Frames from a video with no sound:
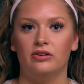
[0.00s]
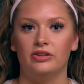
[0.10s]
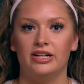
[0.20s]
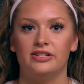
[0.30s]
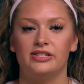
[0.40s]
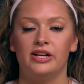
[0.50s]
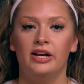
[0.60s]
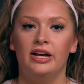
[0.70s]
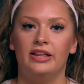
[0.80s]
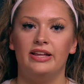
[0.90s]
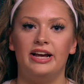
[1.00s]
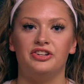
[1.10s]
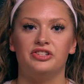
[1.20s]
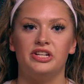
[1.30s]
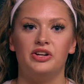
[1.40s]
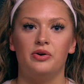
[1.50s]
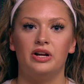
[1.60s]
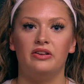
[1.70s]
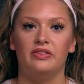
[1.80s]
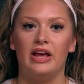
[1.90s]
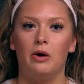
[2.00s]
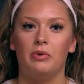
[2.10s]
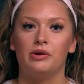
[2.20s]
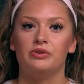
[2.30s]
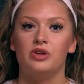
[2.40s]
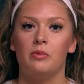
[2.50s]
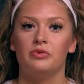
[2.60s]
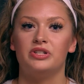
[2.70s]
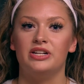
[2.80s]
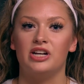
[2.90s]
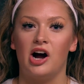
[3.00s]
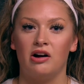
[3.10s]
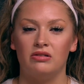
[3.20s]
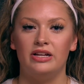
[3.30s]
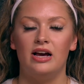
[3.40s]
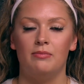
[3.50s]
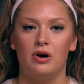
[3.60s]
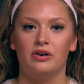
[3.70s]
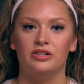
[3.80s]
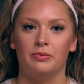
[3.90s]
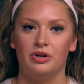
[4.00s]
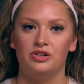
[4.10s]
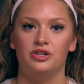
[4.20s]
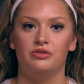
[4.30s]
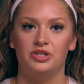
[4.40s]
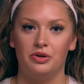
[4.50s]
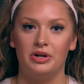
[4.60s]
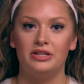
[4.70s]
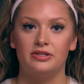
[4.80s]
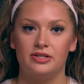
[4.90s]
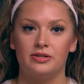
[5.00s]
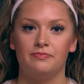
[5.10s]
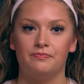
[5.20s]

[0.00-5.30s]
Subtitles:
illness. The agency noted the outbreak was almost entirely among WSU students.